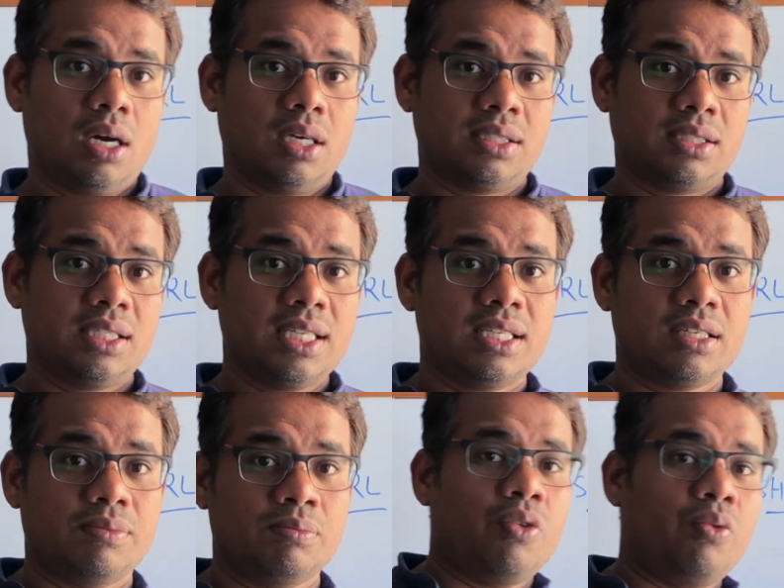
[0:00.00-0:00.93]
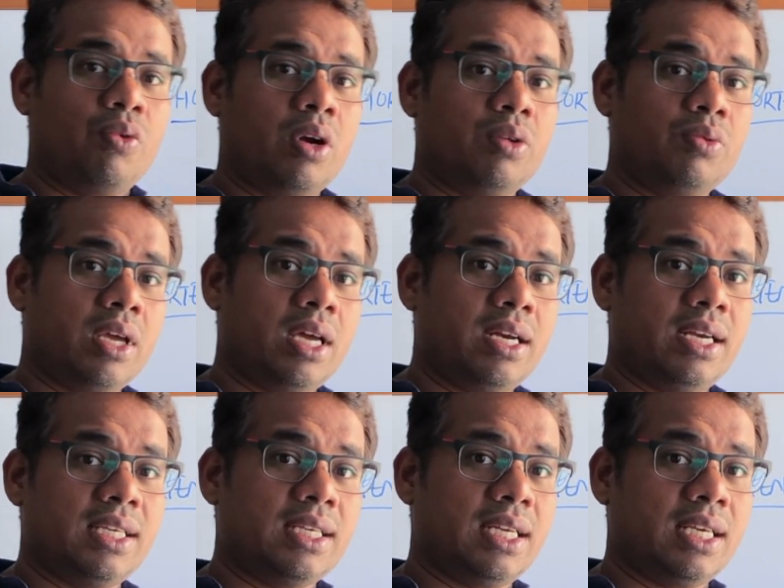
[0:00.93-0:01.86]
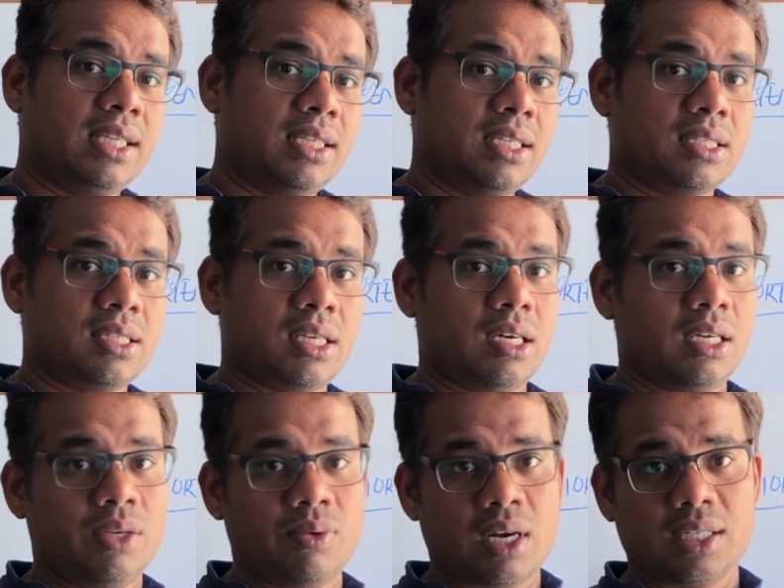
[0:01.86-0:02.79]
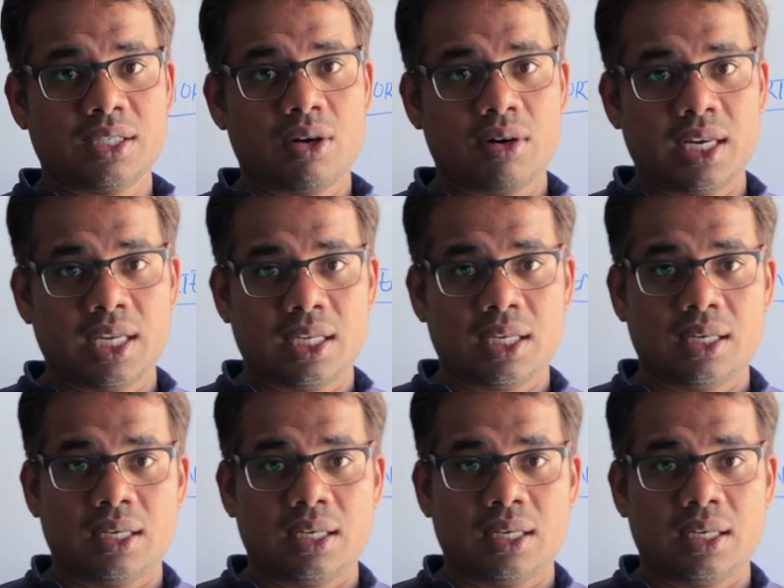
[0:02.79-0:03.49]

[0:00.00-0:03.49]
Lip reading: system when we are designing this URL shortening.